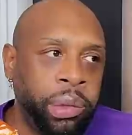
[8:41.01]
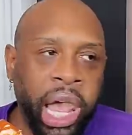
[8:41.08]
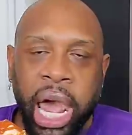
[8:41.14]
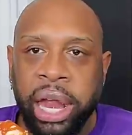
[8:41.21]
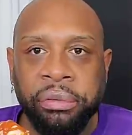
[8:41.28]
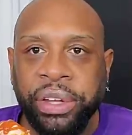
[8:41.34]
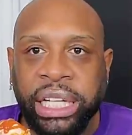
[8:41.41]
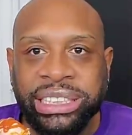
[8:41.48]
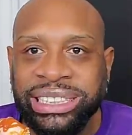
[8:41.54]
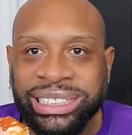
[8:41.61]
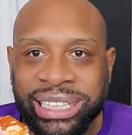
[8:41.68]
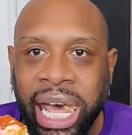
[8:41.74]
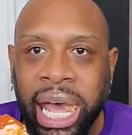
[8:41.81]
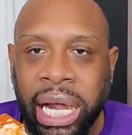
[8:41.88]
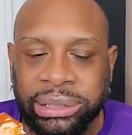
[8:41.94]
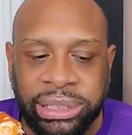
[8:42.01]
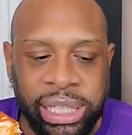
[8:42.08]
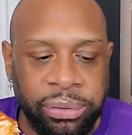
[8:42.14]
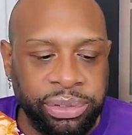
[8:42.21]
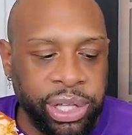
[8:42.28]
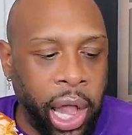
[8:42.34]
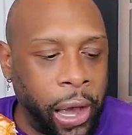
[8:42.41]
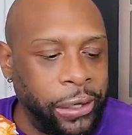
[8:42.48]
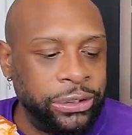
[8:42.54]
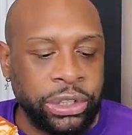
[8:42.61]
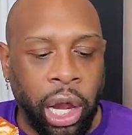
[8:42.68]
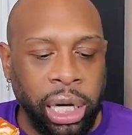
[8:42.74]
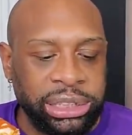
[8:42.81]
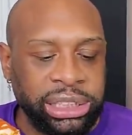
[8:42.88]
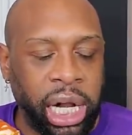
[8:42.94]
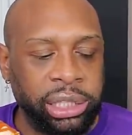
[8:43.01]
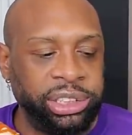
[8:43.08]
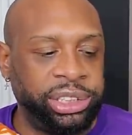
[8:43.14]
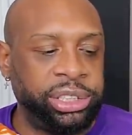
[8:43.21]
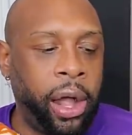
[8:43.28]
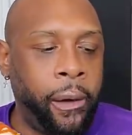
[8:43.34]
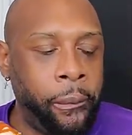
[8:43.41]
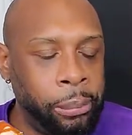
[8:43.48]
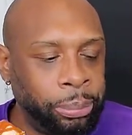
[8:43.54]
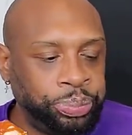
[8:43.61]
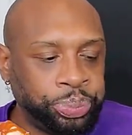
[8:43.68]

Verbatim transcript: got everything designed and everything and all that kind of stuff